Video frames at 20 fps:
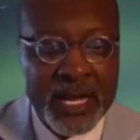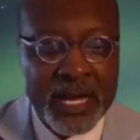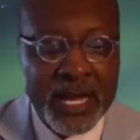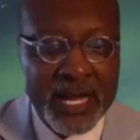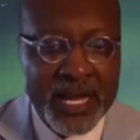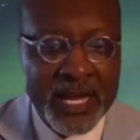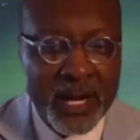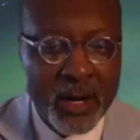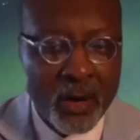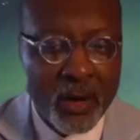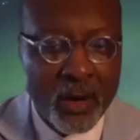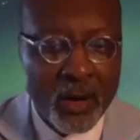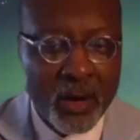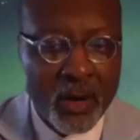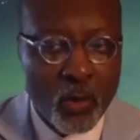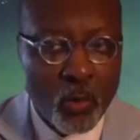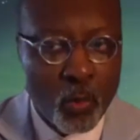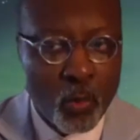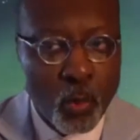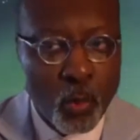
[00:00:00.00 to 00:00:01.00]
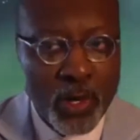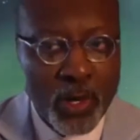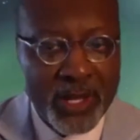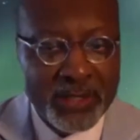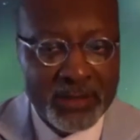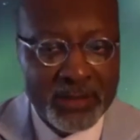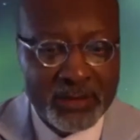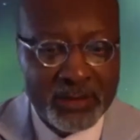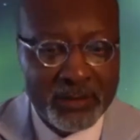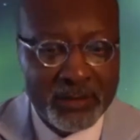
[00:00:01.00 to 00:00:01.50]
you know,
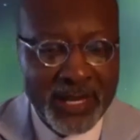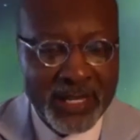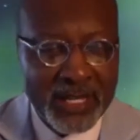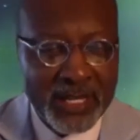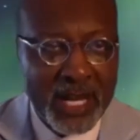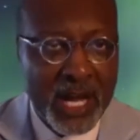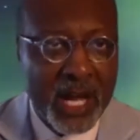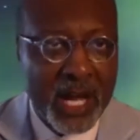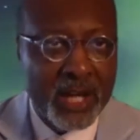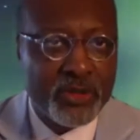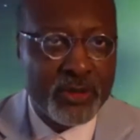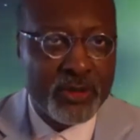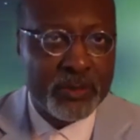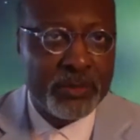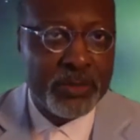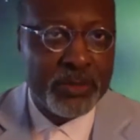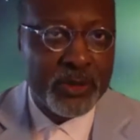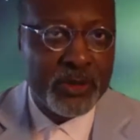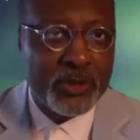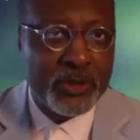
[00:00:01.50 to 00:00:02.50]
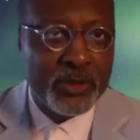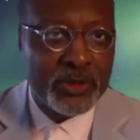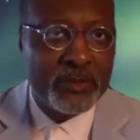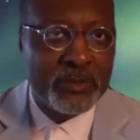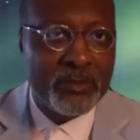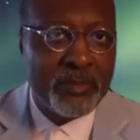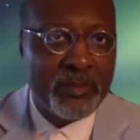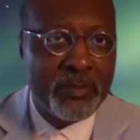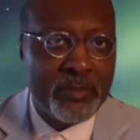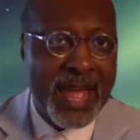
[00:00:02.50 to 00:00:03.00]
what's my
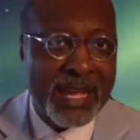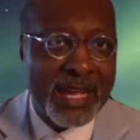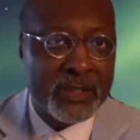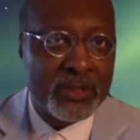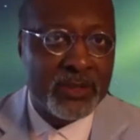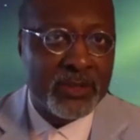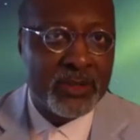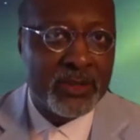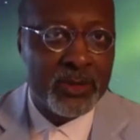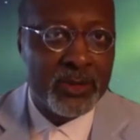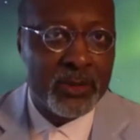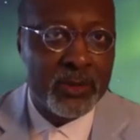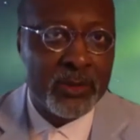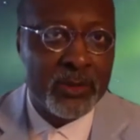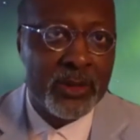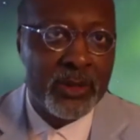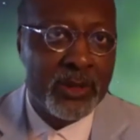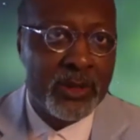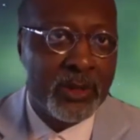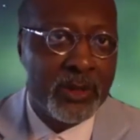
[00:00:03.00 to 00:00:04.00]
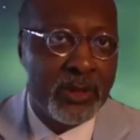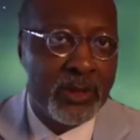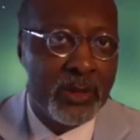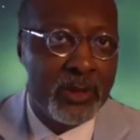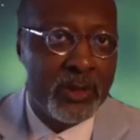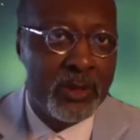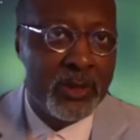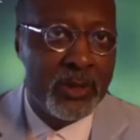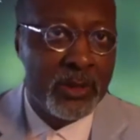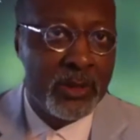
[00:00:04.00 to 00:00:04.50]
contribution back to
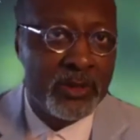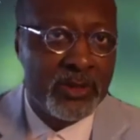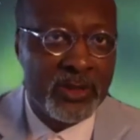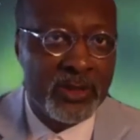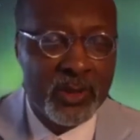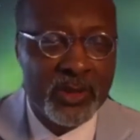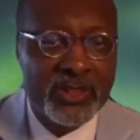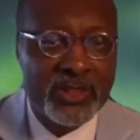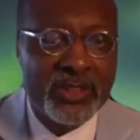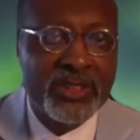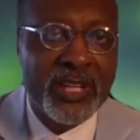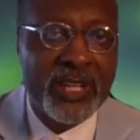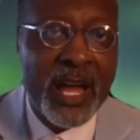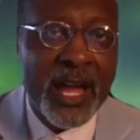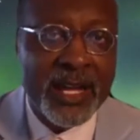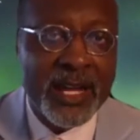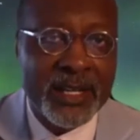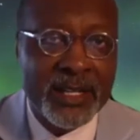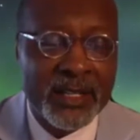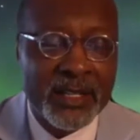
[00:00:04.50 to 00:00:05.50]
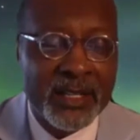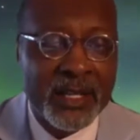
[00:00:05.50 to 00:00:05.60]
civil society?